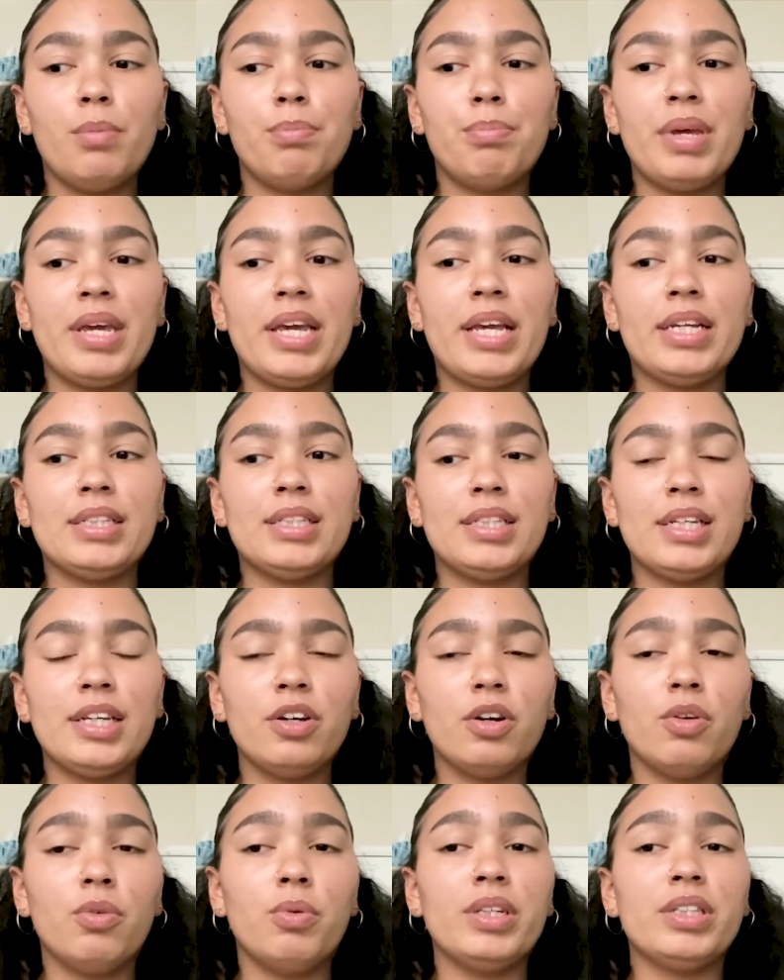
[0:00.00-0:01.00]
being
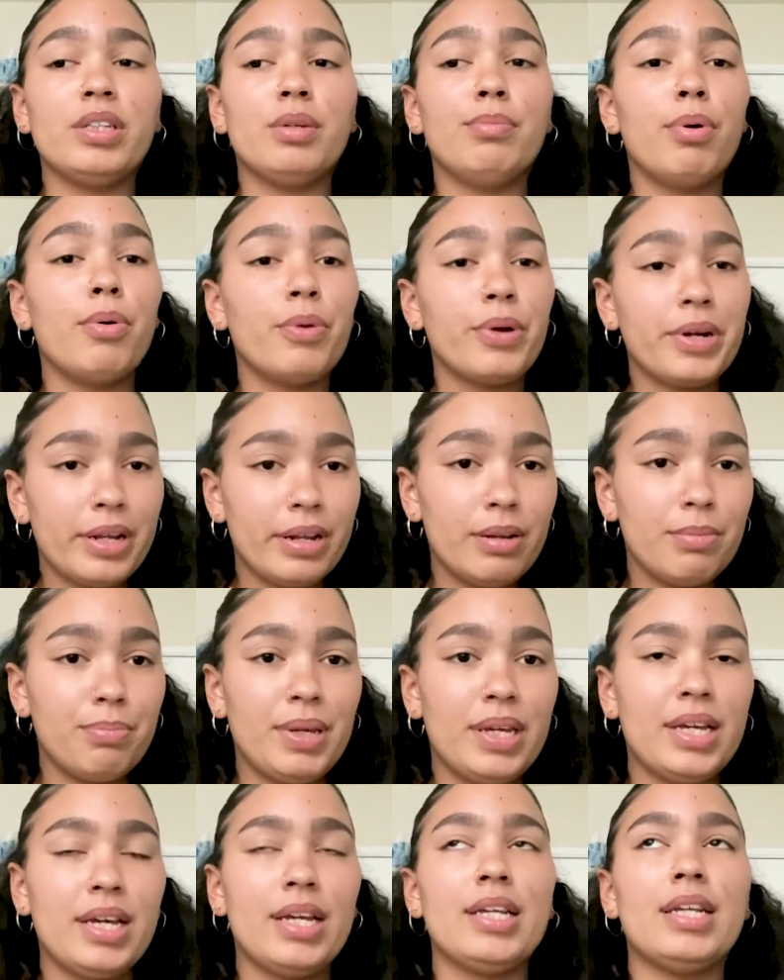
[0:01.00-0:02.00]
single was important
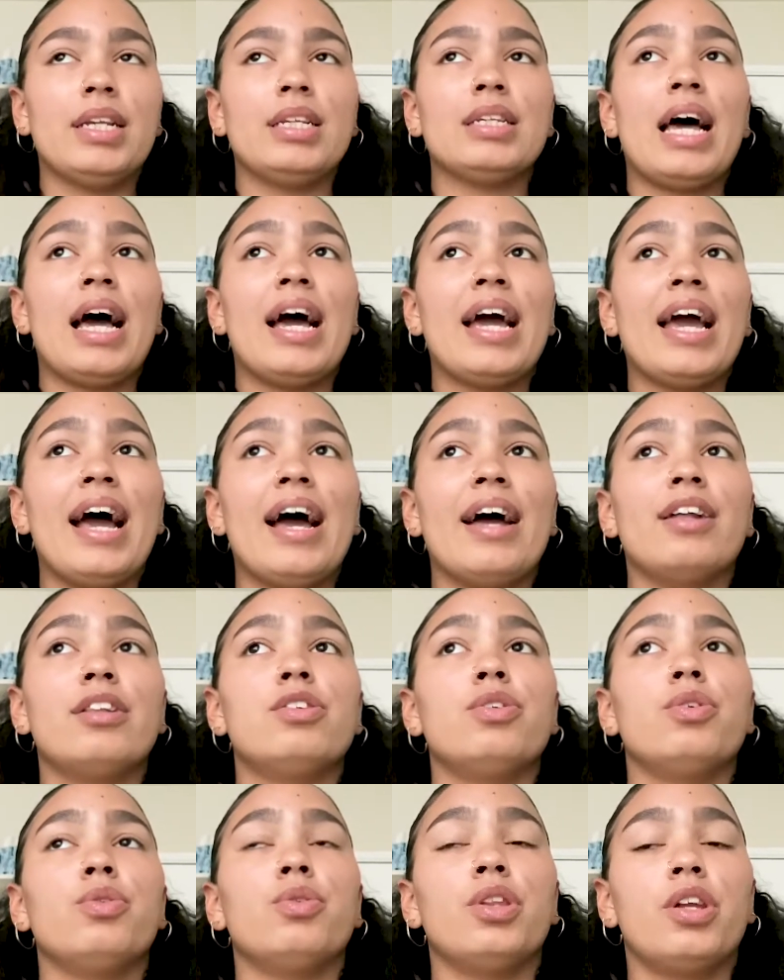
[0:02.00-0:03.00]
because I had
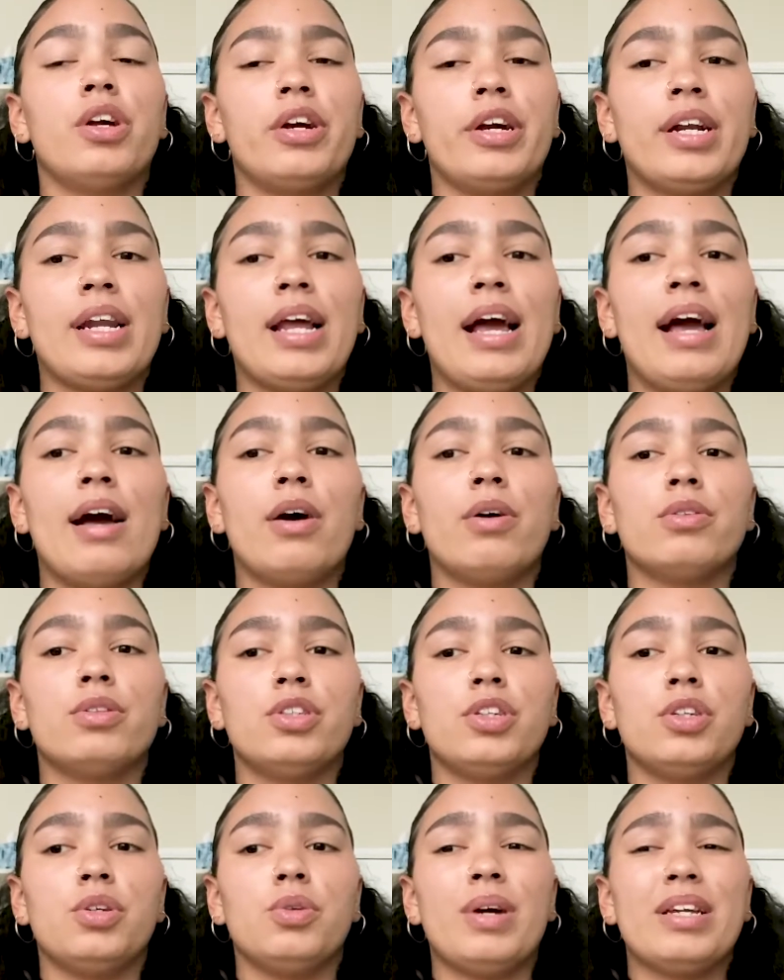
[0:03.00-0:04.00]
to learn how
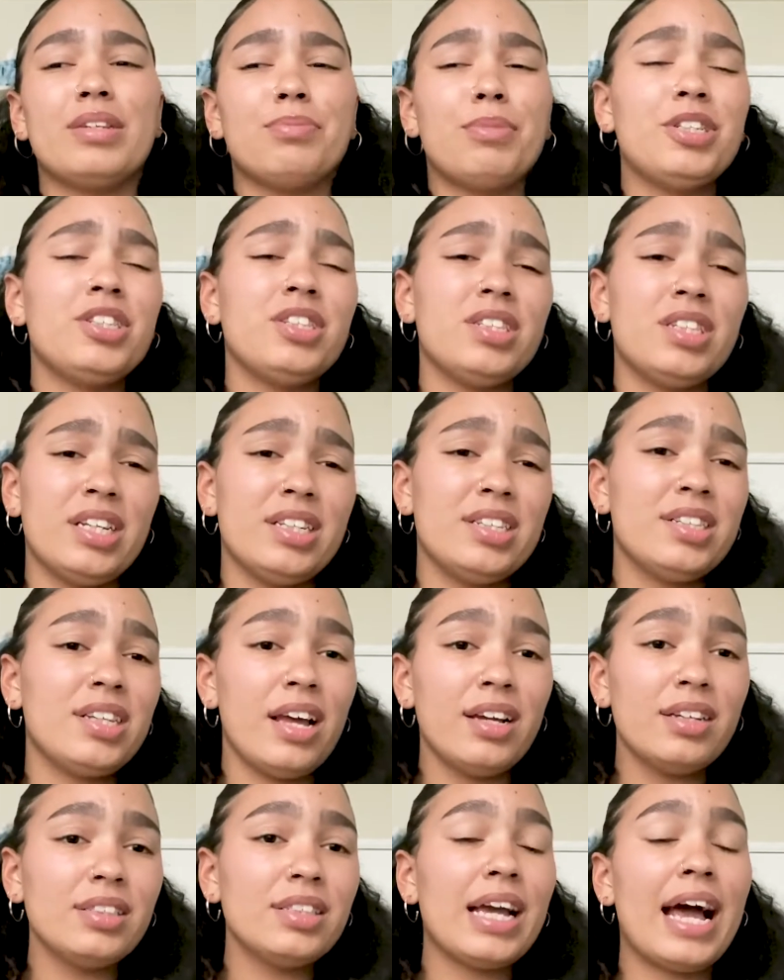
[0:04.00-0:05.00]
to, as much as it
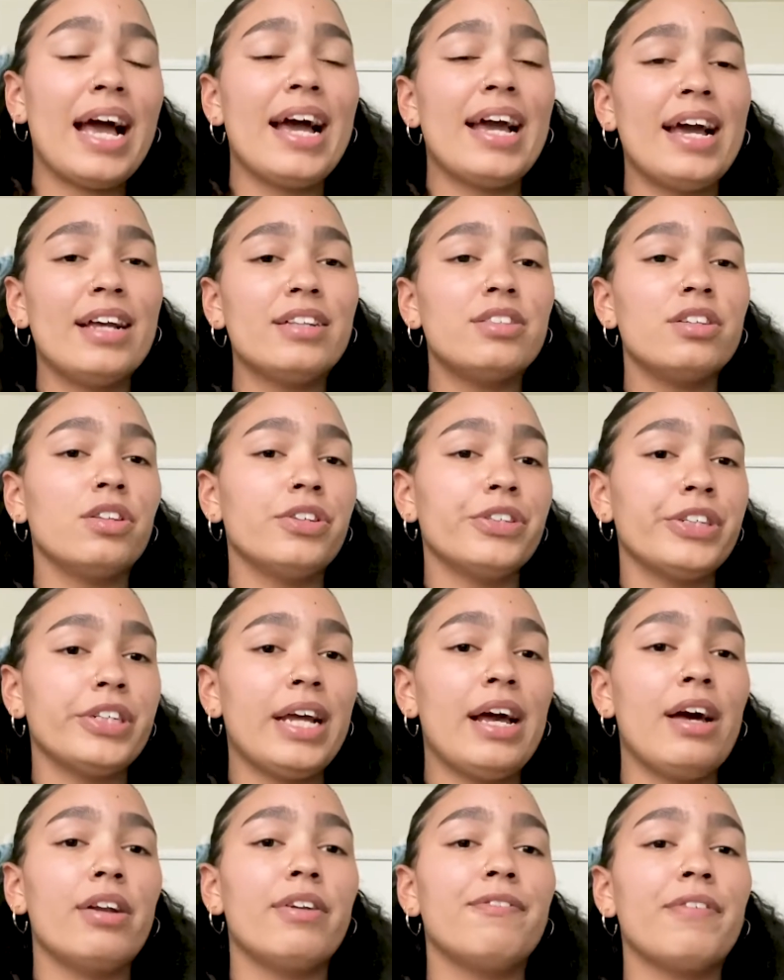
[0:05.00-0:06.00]
sucked, I had to learn
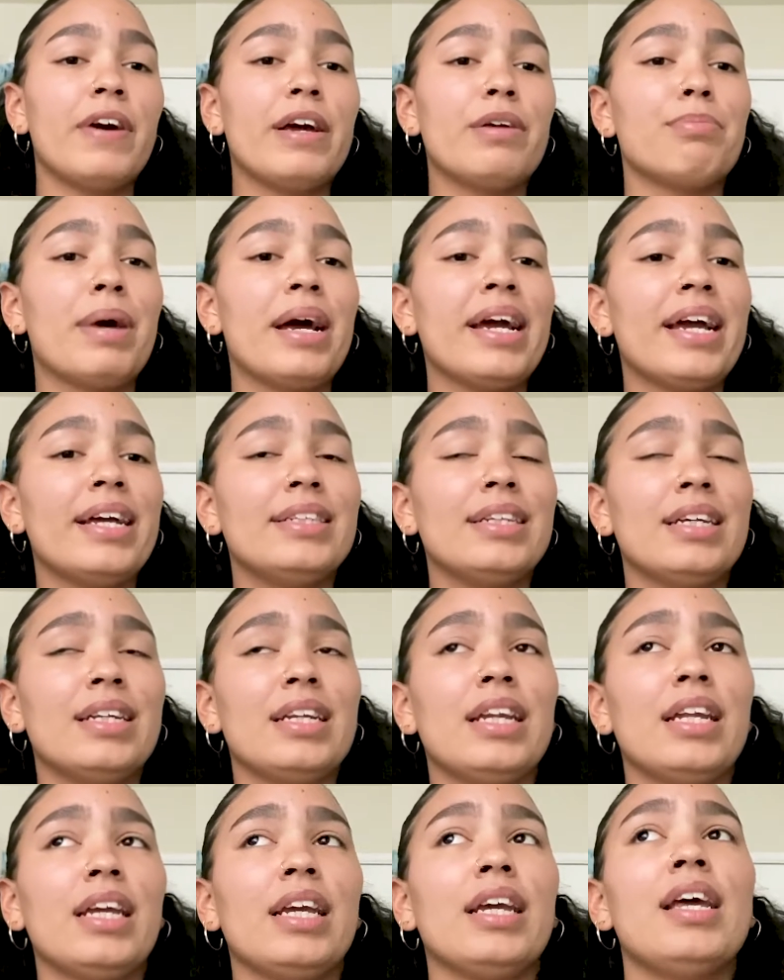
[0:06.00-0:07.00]
how to find my
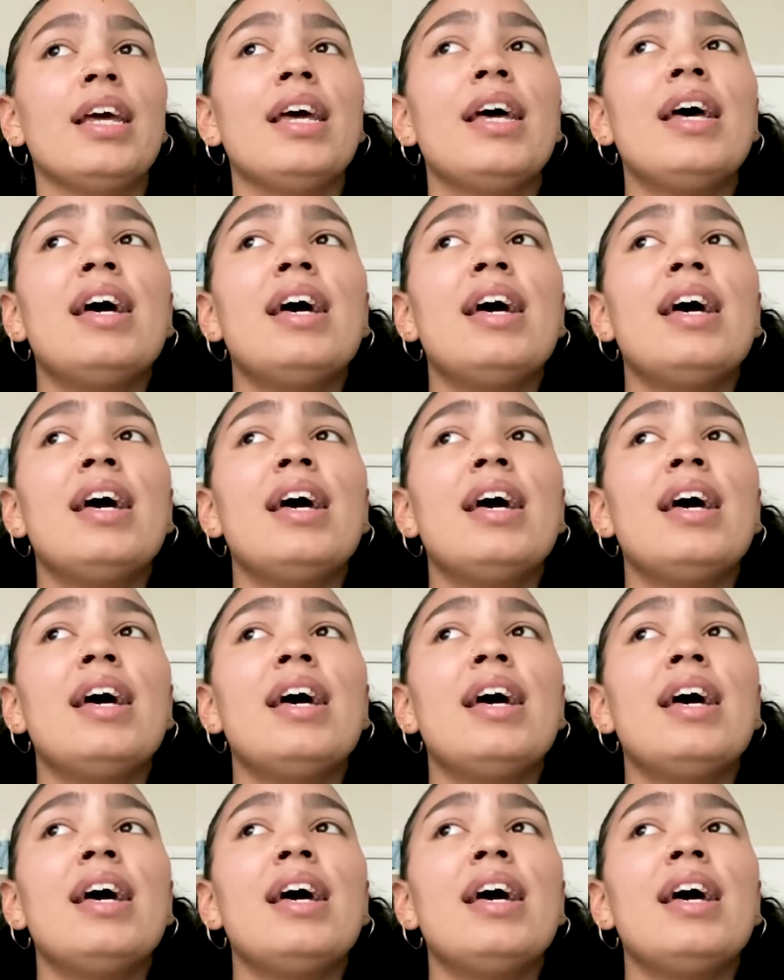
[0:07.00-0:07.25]
identity,